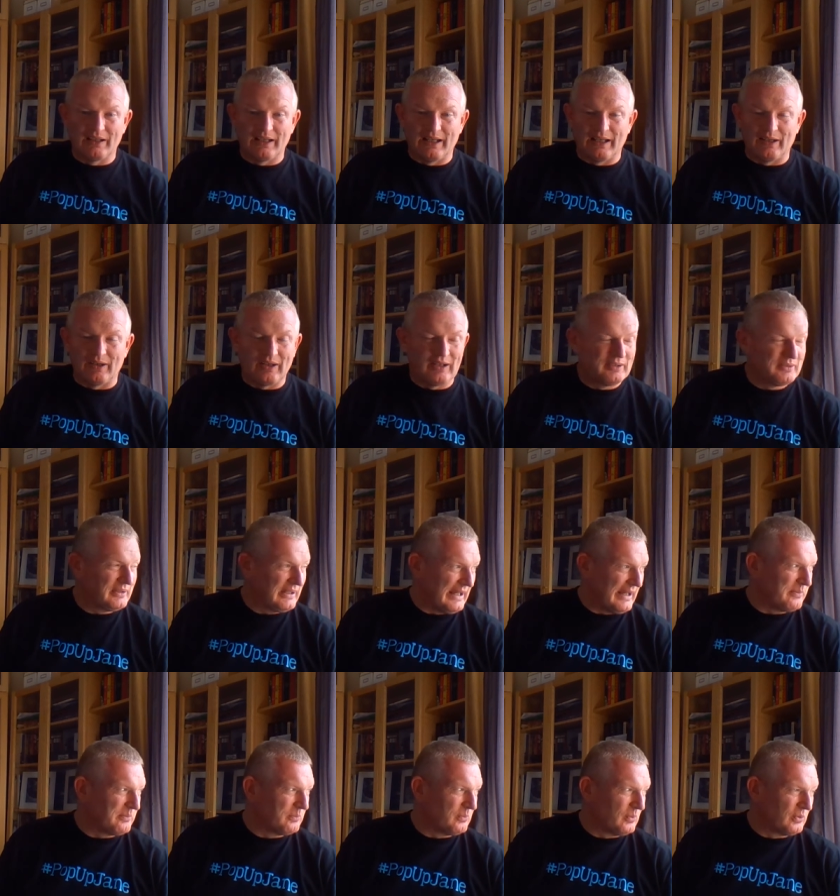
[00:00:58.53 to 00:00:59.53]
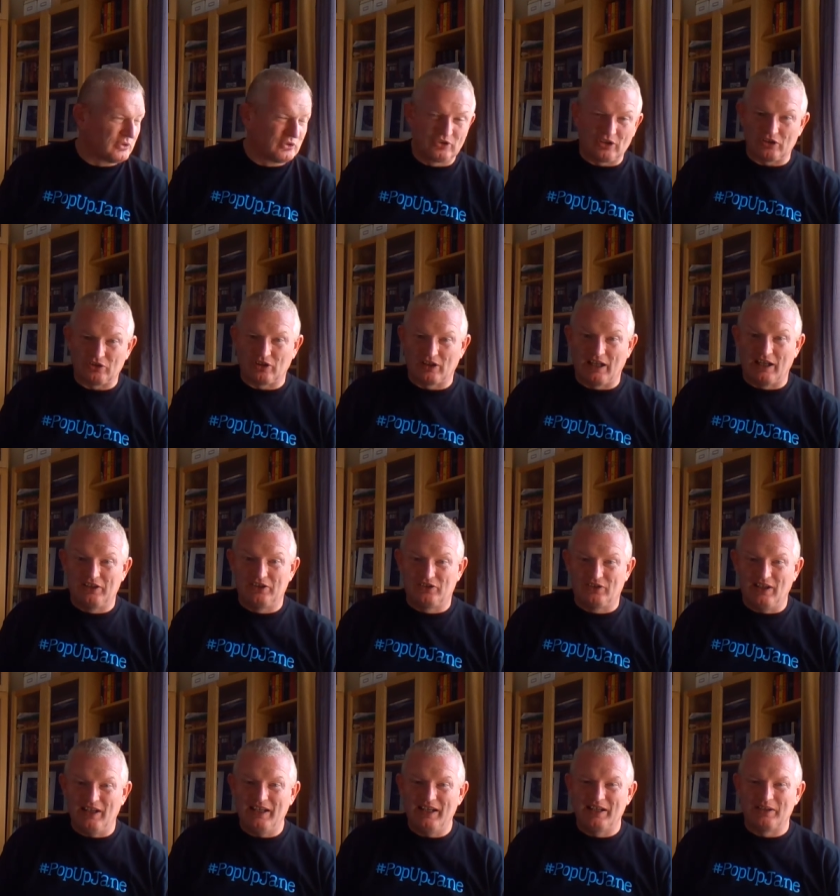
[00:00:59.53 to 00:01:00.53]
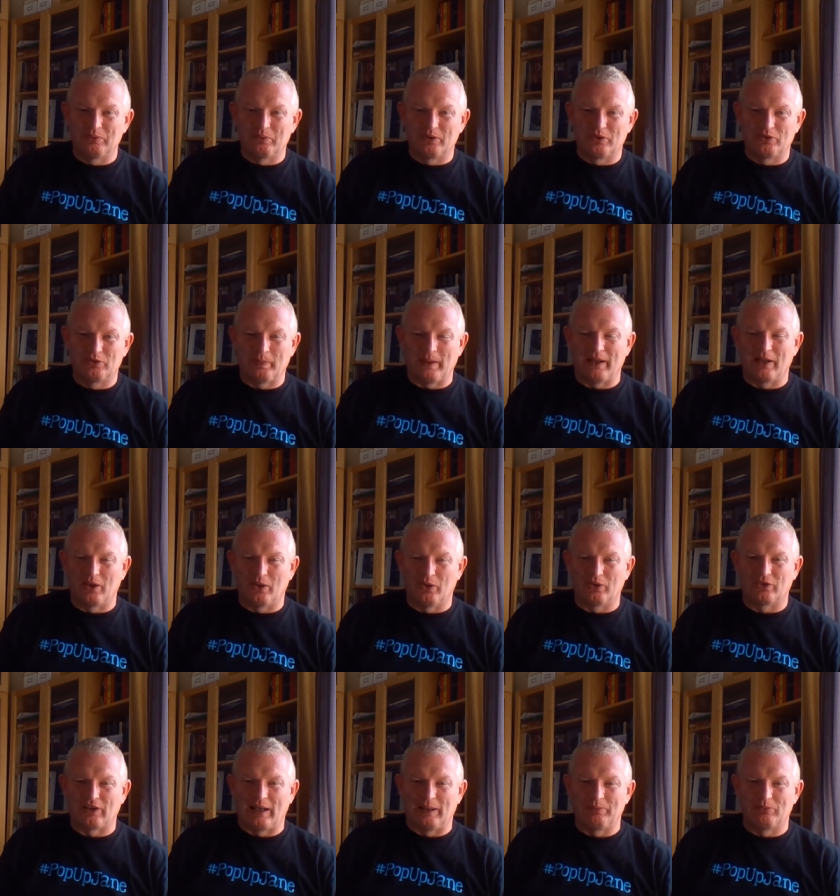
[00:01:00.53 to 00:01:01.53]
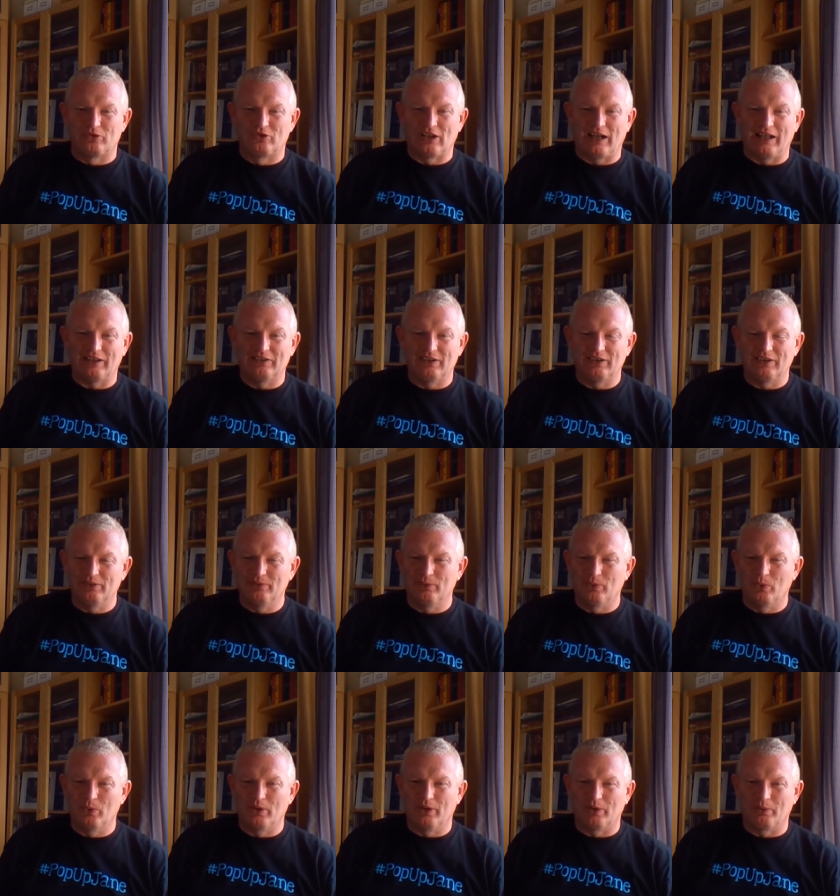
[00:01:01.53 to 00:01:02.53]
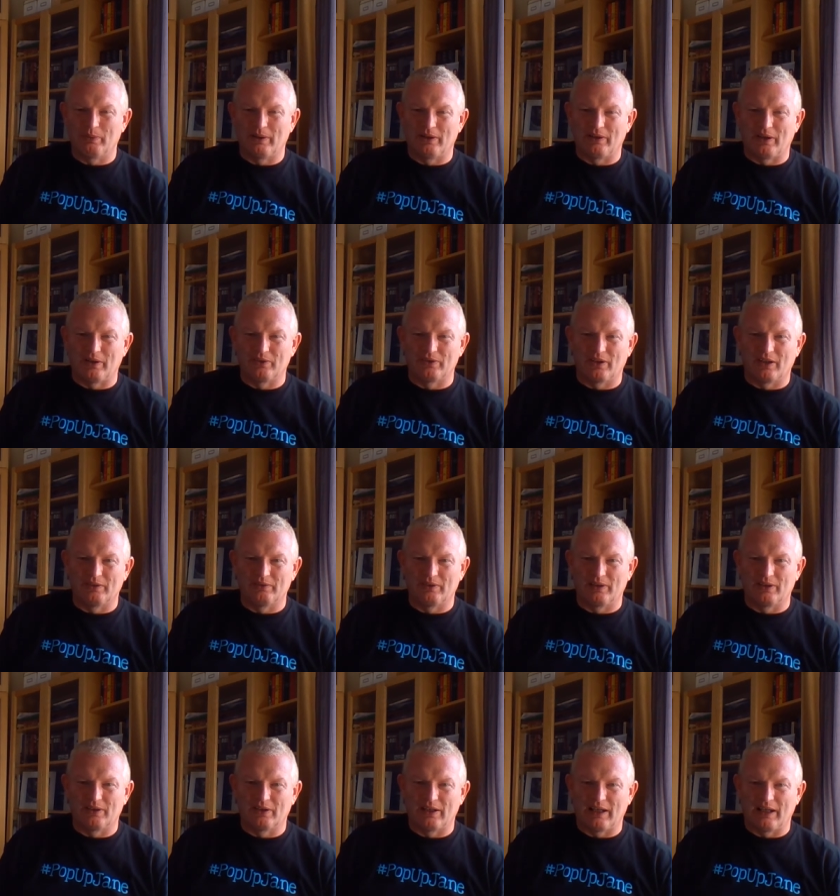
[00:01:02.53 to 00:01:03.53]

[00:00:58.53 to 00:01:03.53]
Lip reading: it was such a nice day and we spent a lot of time chatting to folk on the way around delivering